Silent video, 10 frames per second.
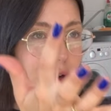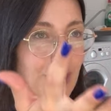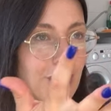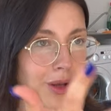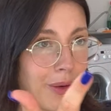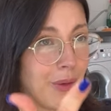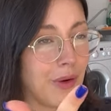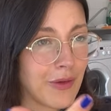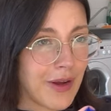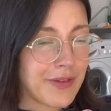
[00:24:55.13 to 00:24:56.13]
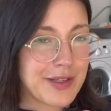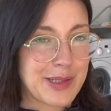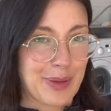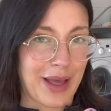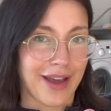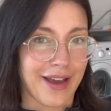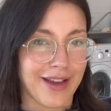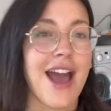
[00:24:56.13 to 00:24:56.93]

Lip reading: a glow around this bag,